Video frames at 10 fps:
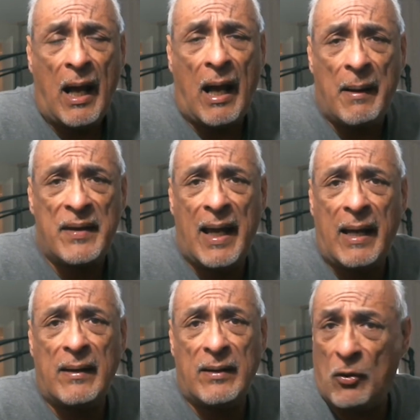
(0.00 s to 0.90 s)
Yes.
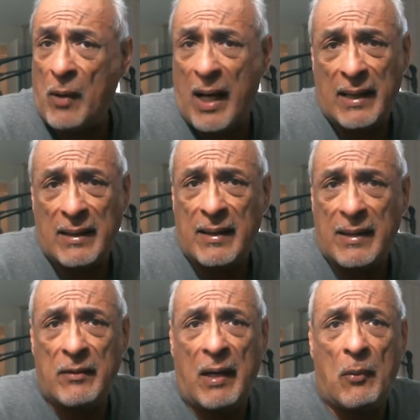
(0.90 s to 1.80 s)
You're right.
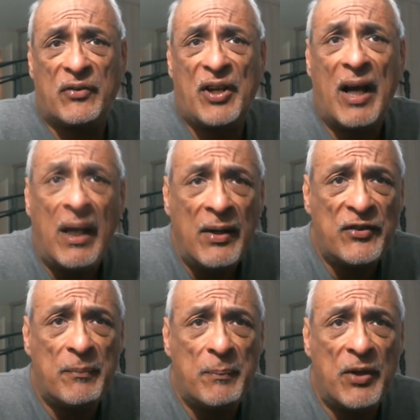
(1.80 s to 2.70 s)
They wrote
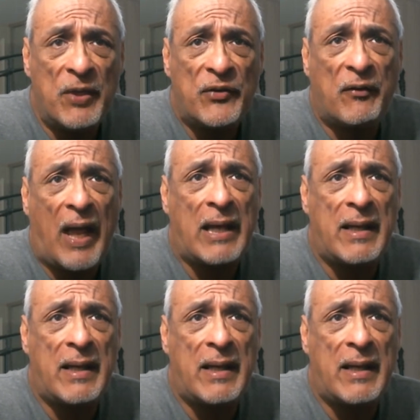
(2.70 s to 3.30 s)
tons of music,